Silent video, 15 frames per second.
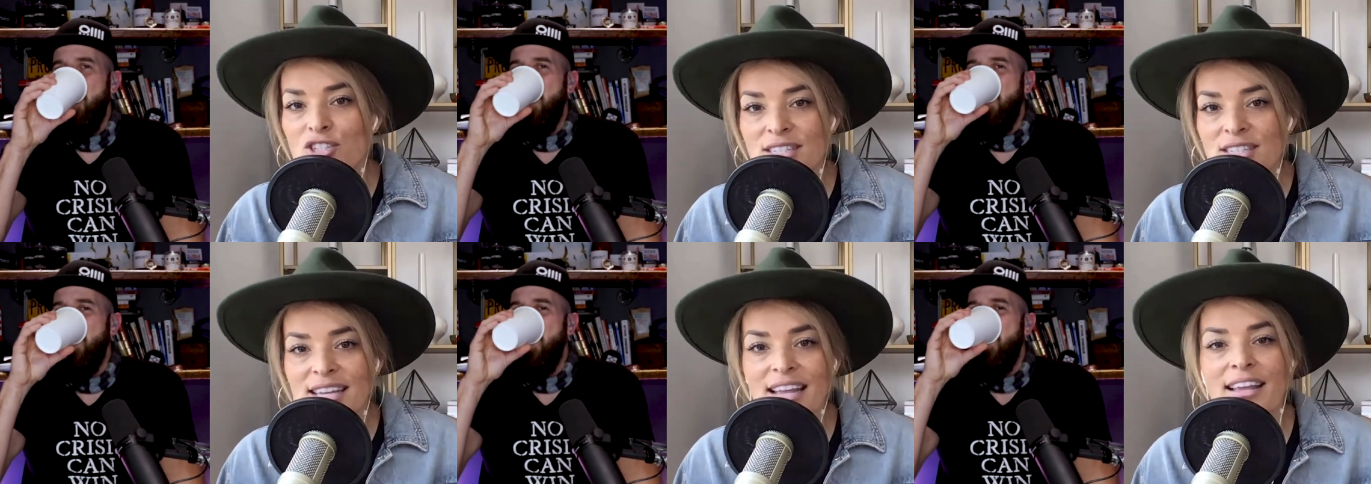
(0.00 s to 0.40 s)

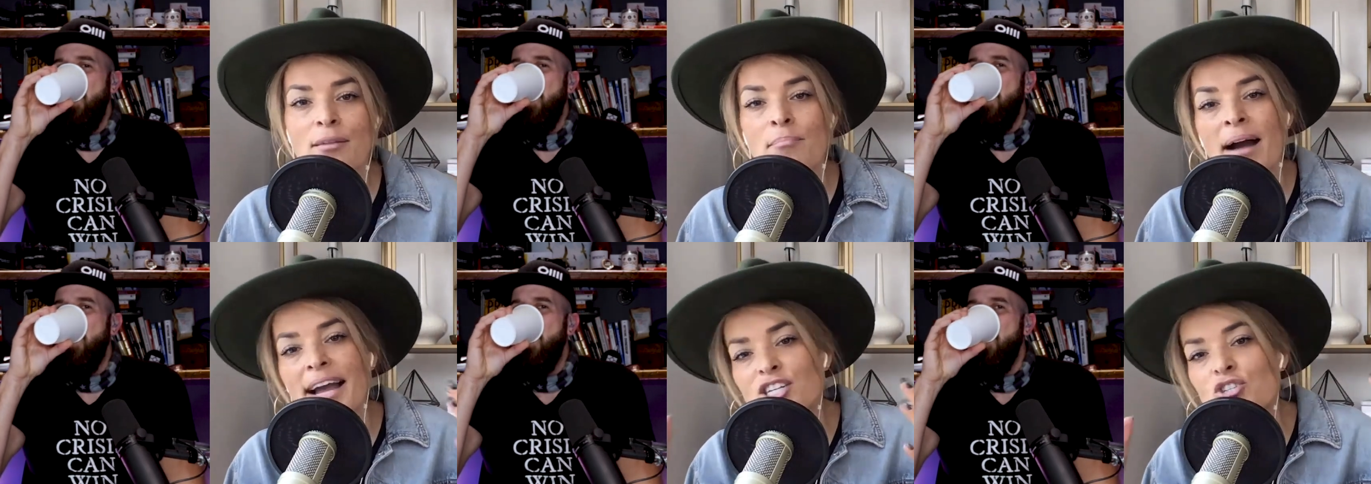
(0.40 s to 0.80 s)
Speaker 1: just say like,
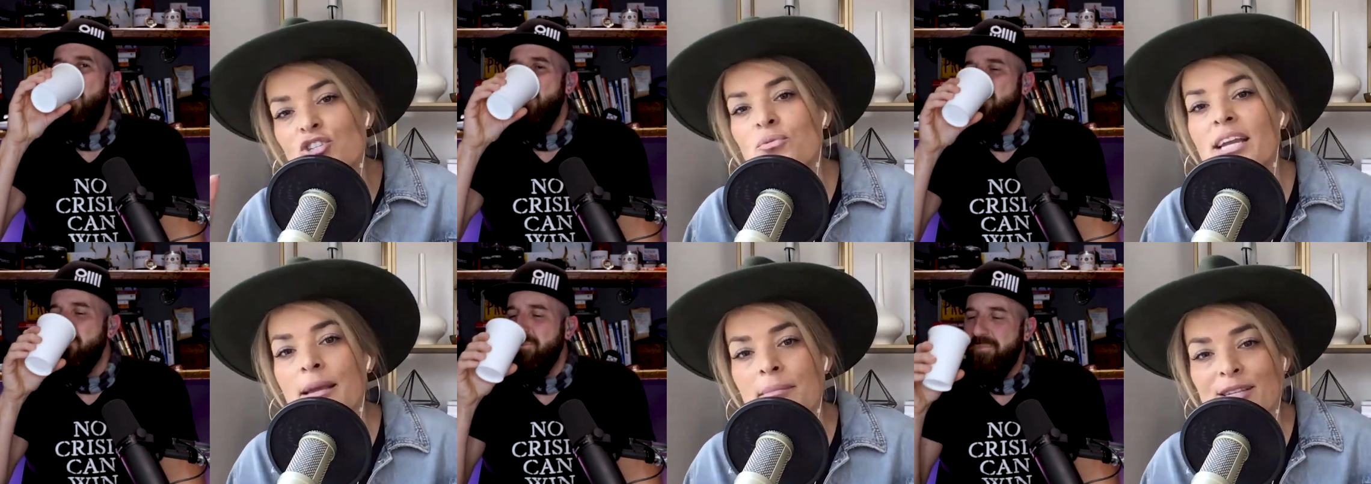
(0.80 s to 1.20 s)
my
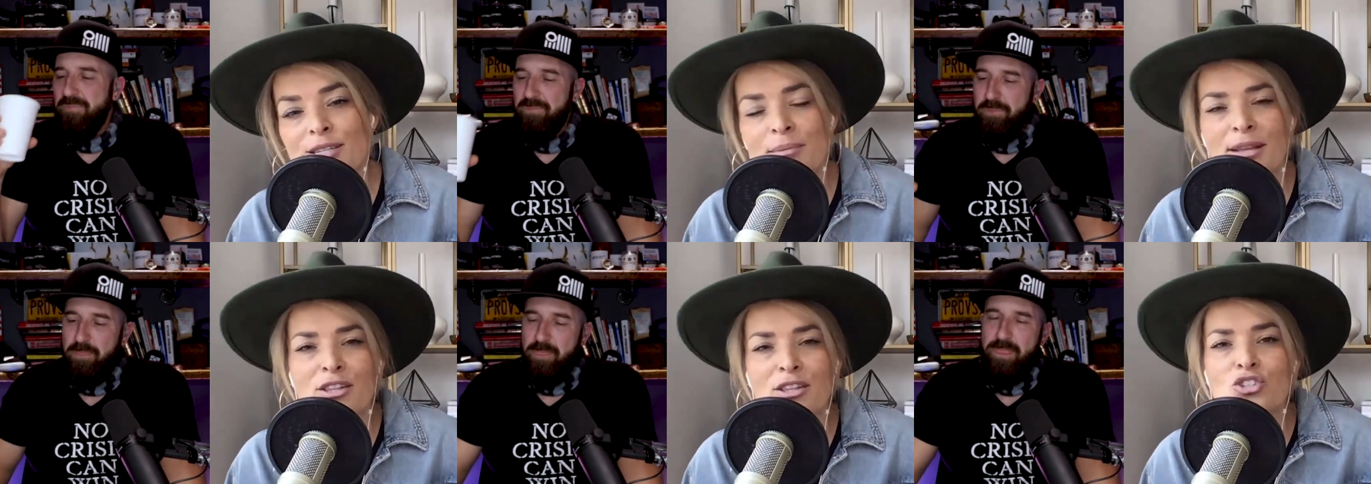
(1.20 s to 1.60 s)
dream is
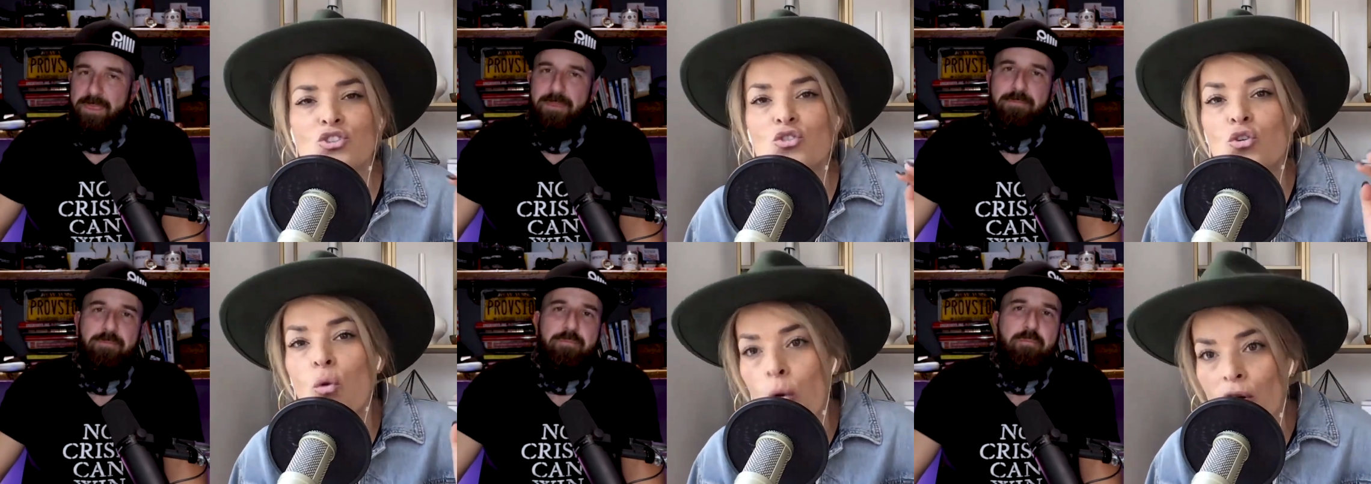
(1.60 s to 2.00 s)
to make these
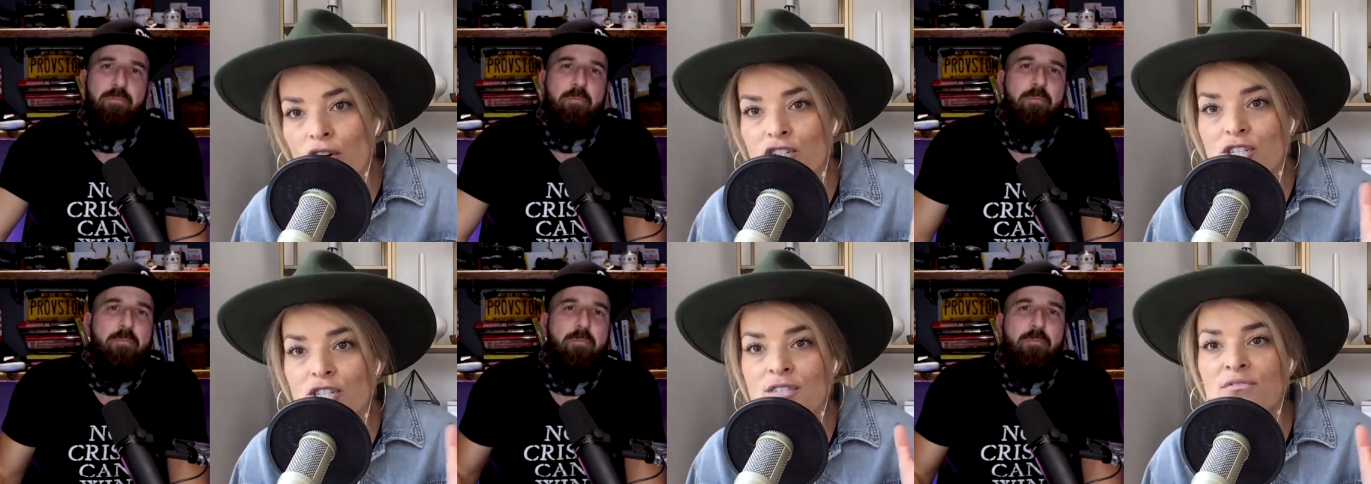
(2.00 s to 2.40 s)

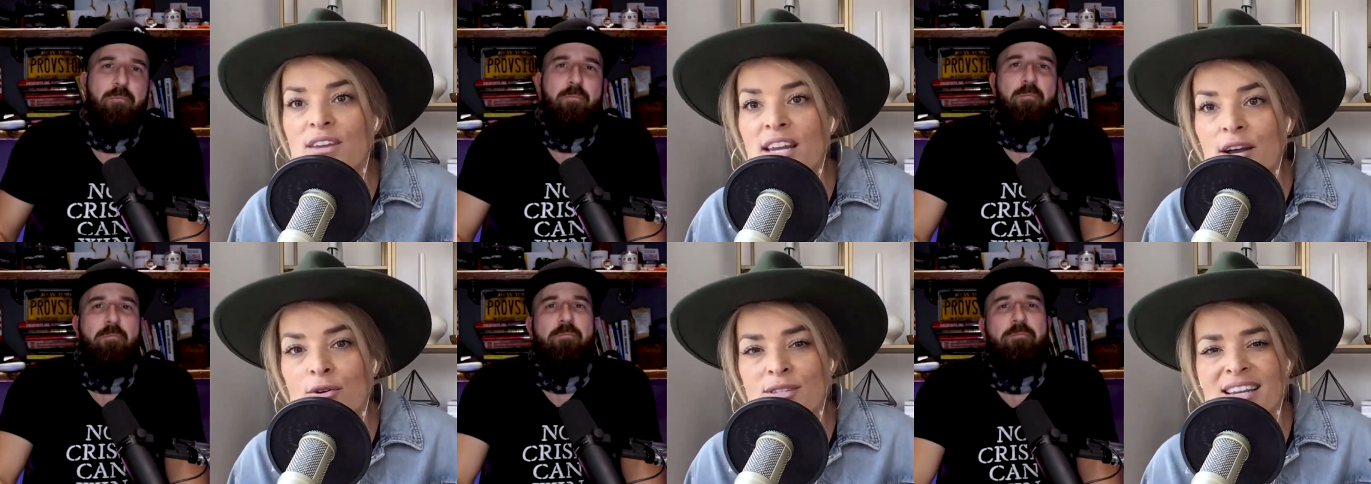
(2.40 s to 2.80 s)
gorgeous
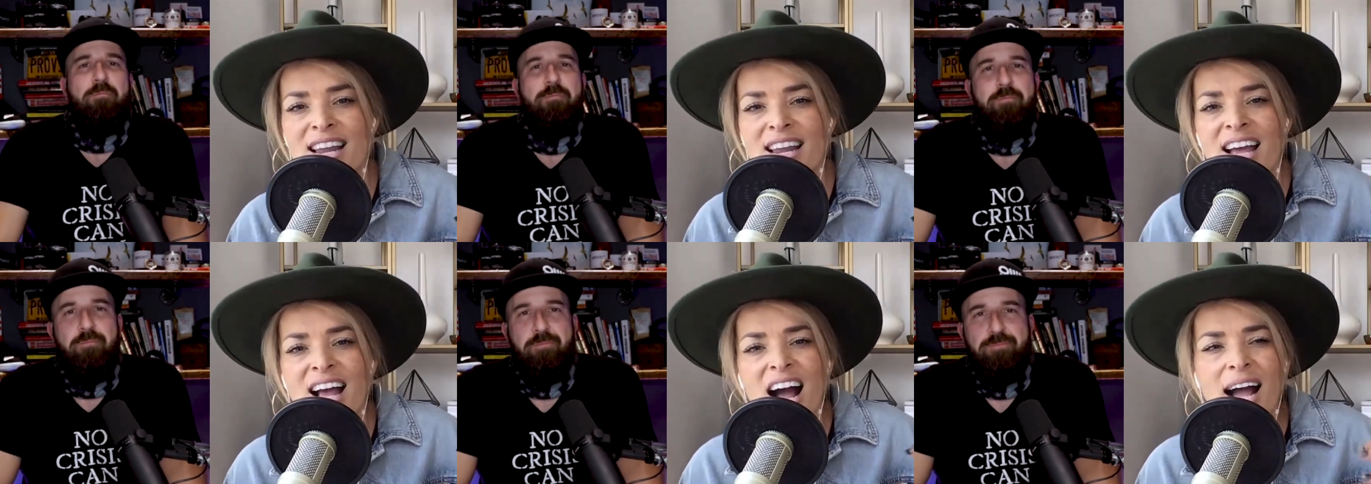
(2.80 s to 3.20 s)
videos and
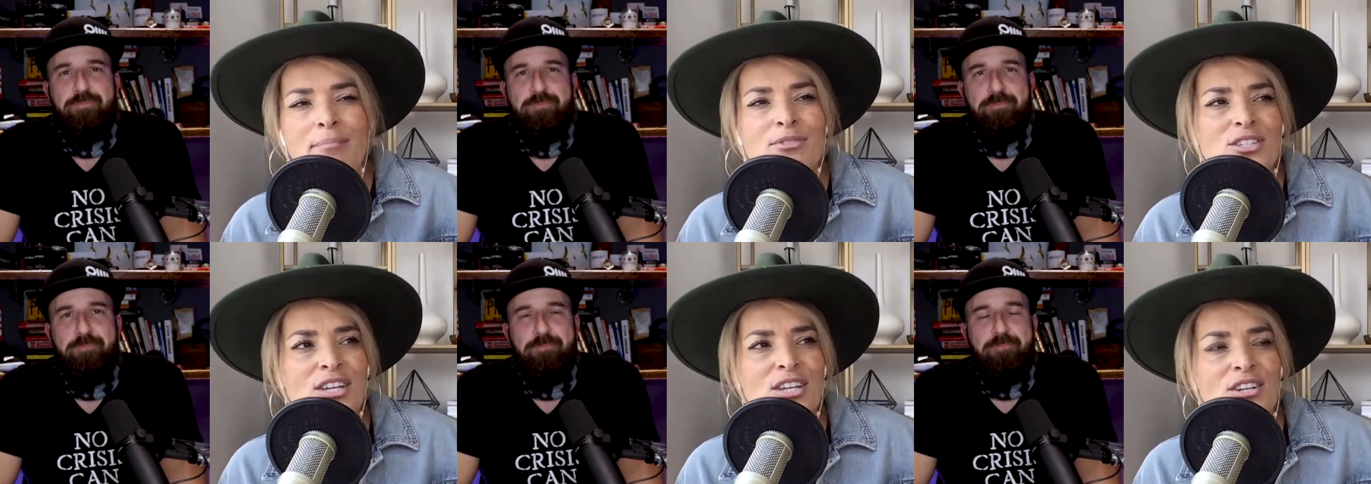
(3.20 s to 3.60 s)

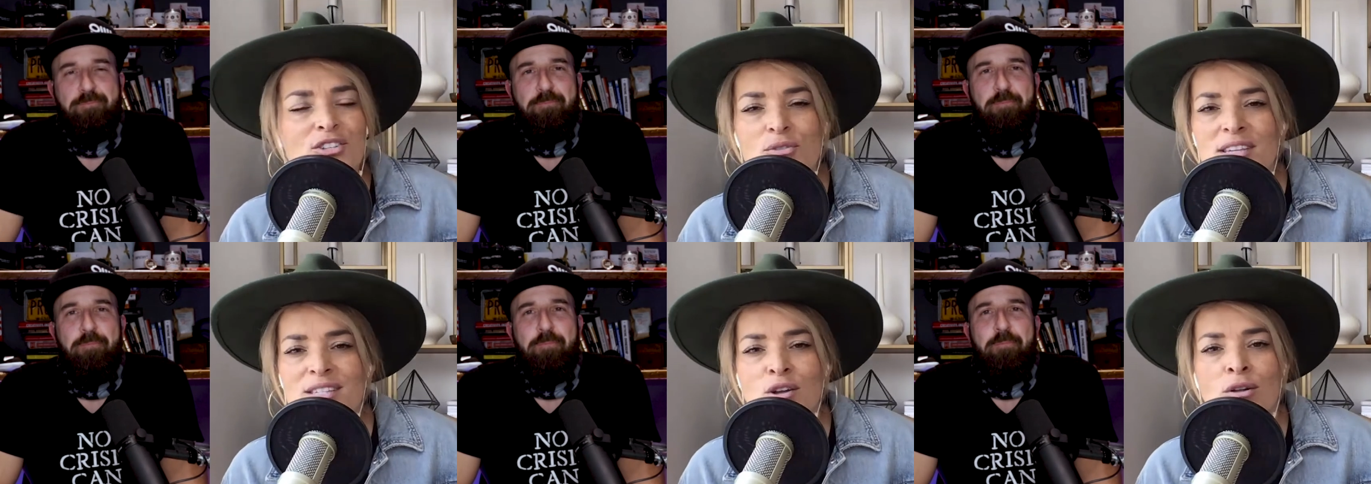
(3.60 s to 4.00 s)
I'm just going to
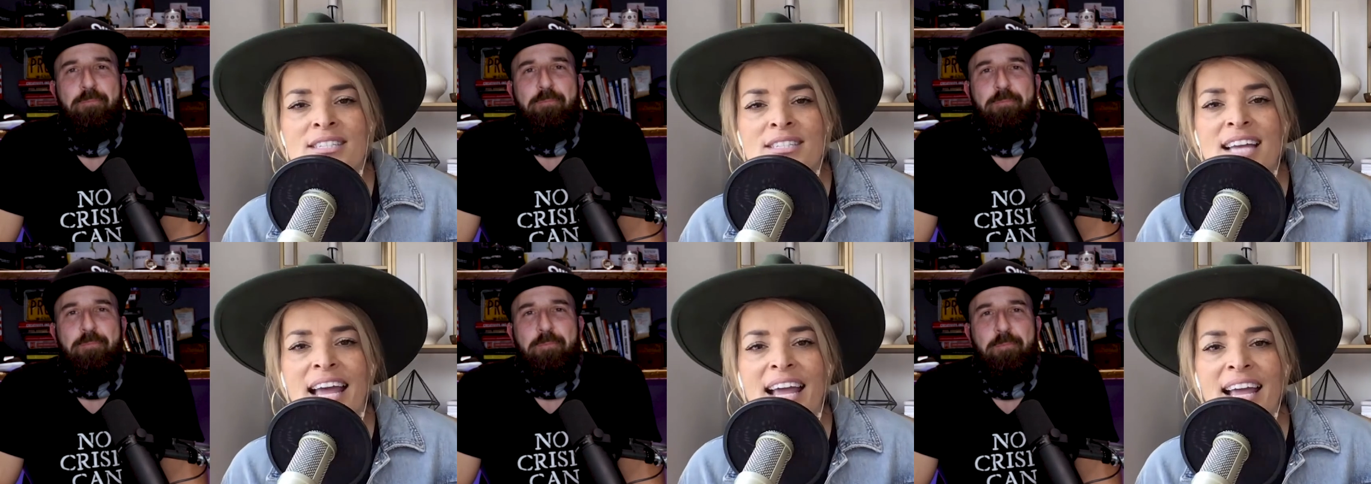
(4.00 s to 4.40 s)
do this all
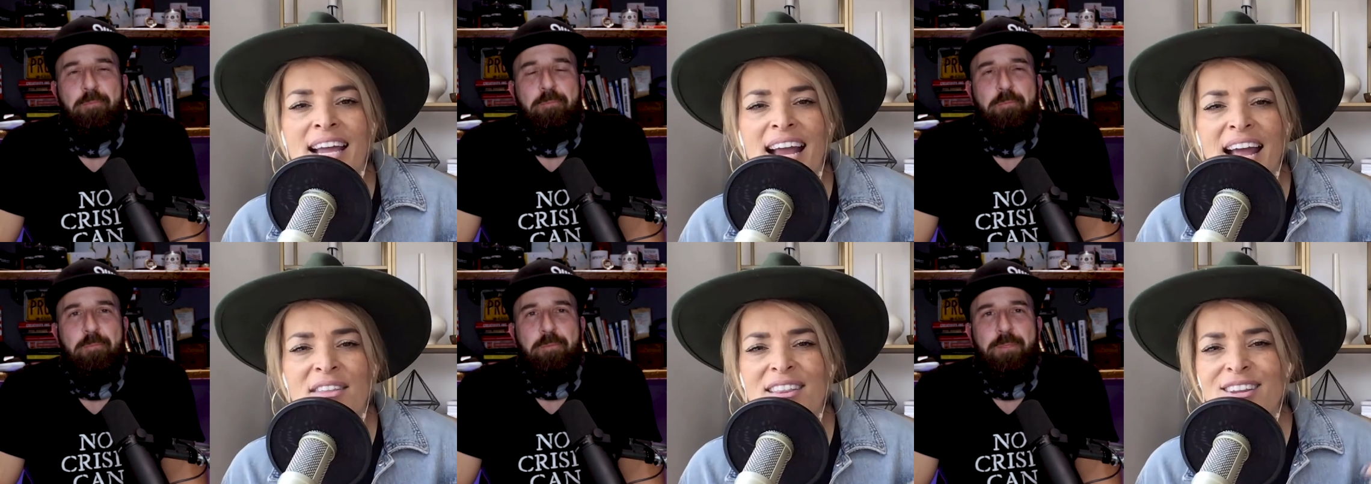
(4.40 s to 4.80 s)

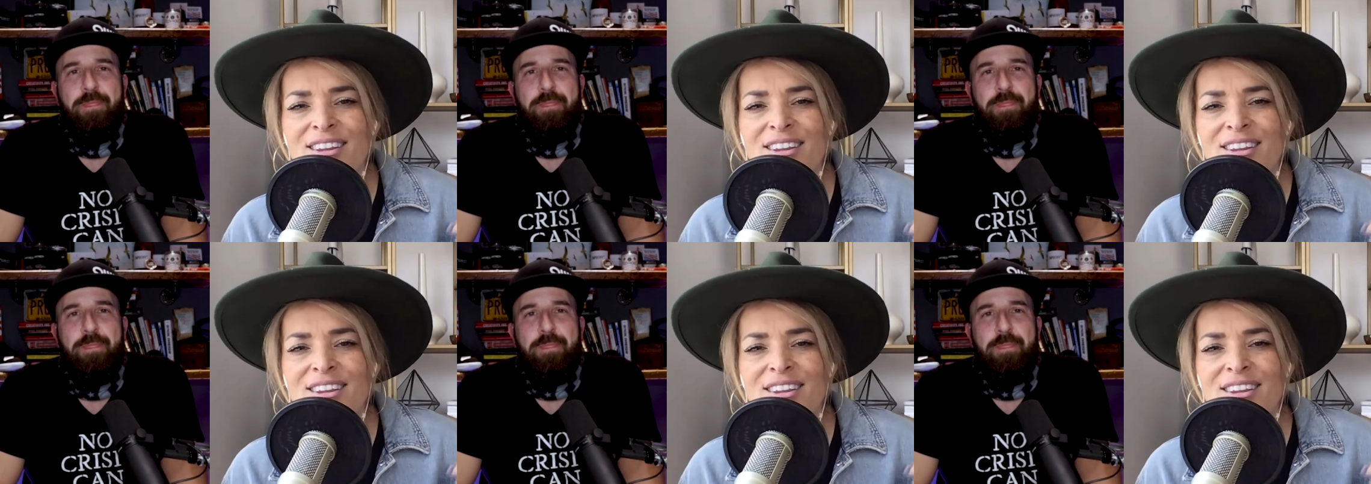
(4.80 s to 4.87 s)
day. And then